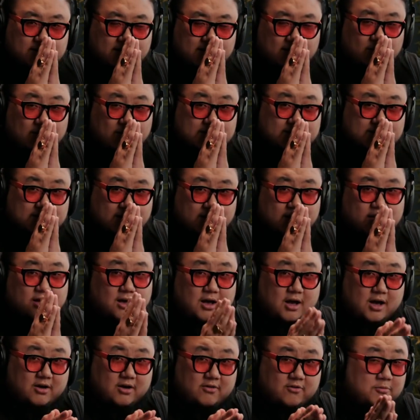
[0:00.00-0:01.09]
Now, HWASA,
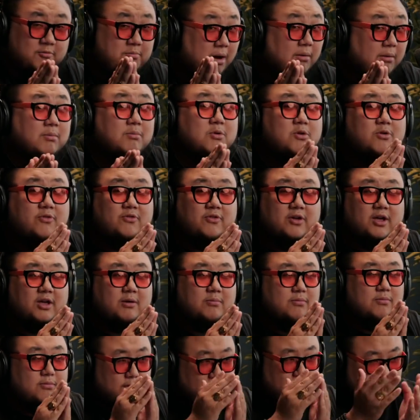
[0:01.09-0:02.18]
of MAMAMOO
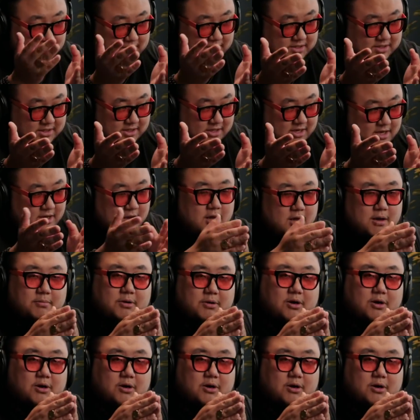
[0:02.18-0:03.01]
fame, obviously,